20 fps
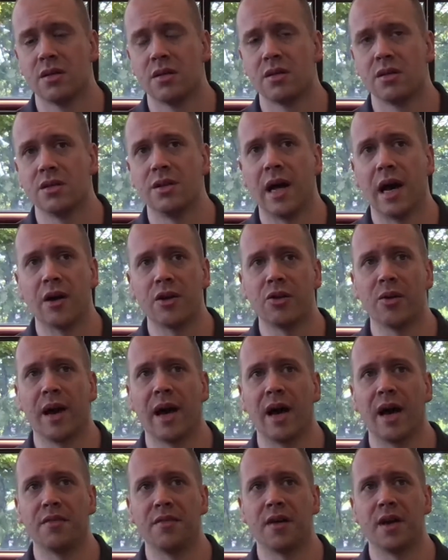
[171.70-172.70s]
you
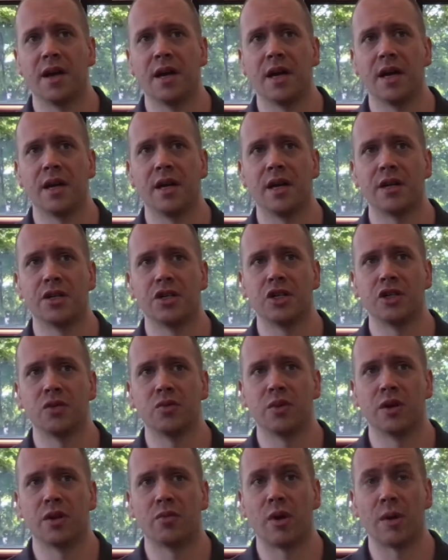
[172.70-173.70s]
have an issue
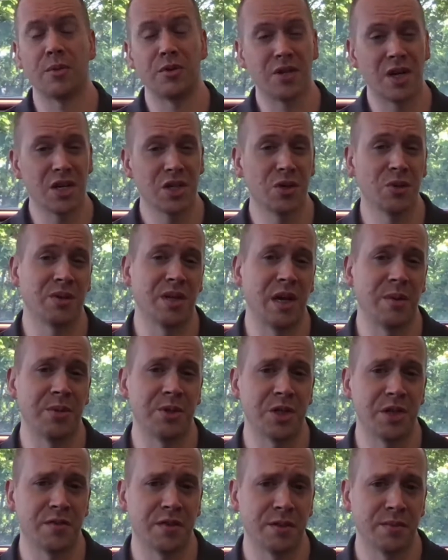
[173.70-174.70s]
with reputational damage
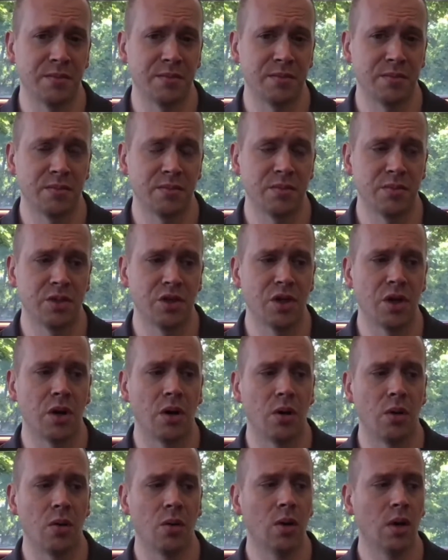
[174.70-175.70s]
even.
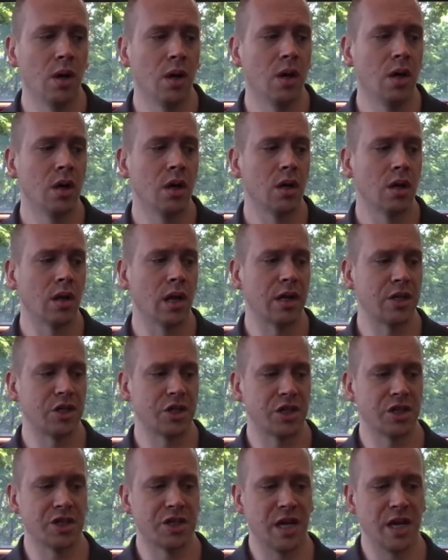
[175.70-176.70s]
So let's
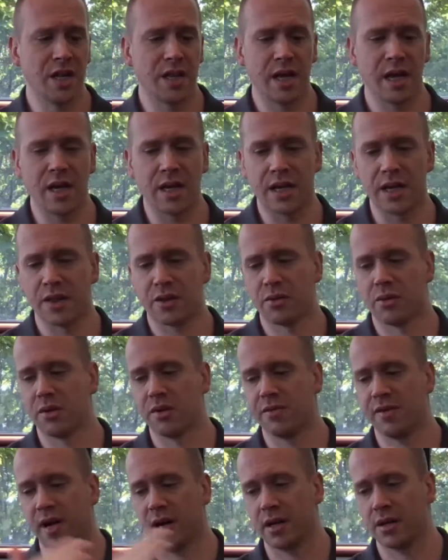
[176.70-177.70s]
just say they get through an
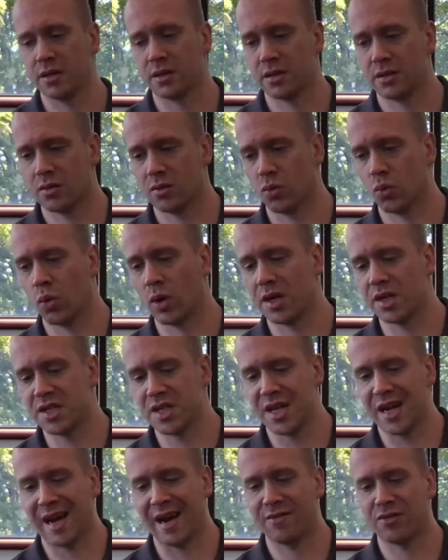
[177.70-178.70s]
event. What does
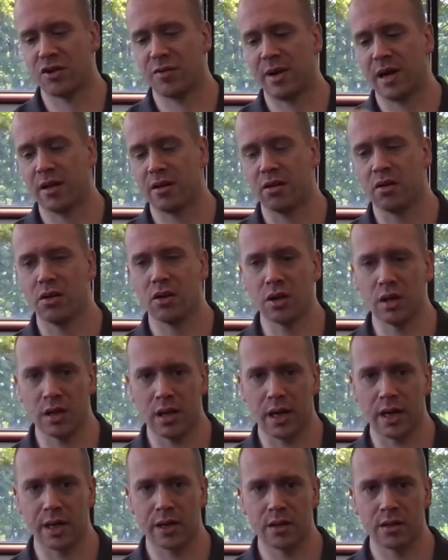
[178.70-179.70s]
the aftermath look
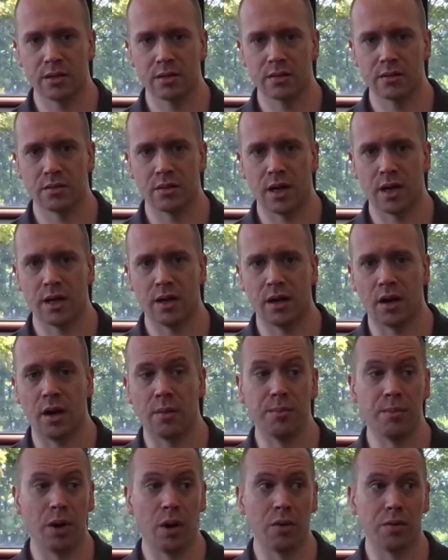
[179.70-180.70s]
like, right? On
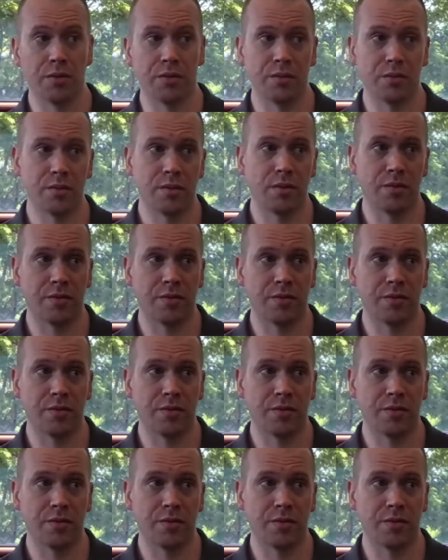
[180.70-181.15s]
both the